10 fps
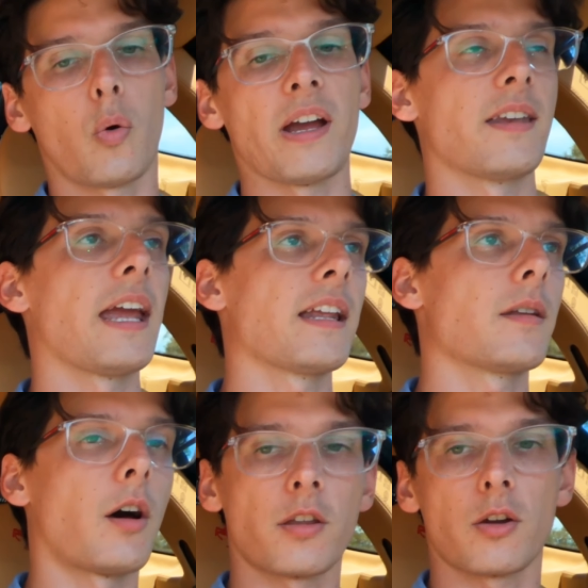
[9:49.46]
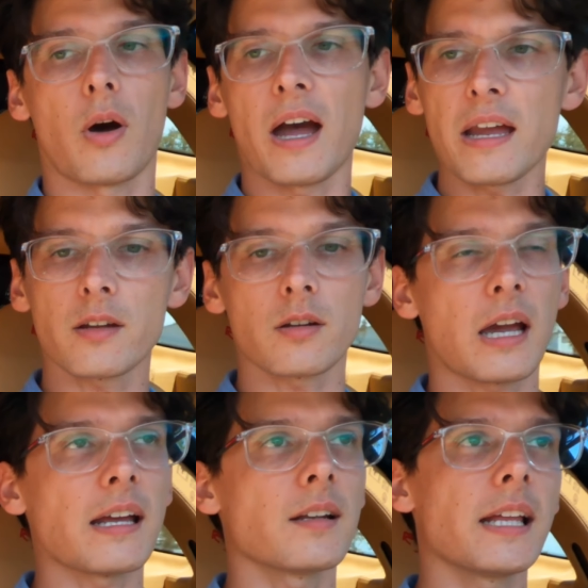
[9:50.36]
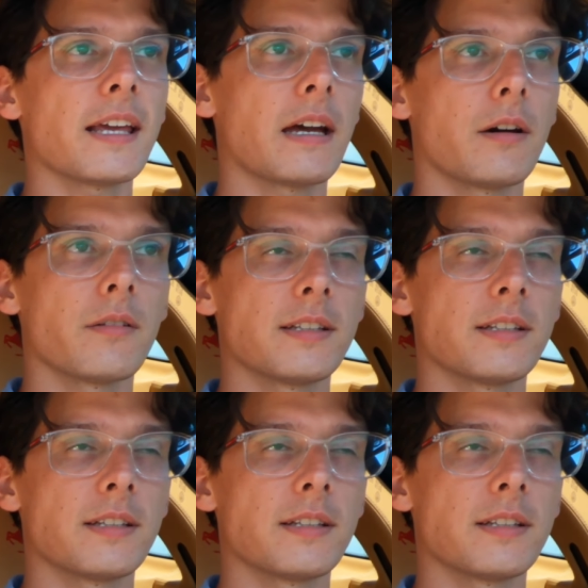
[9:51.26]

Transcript: quite dated, although I kind of like how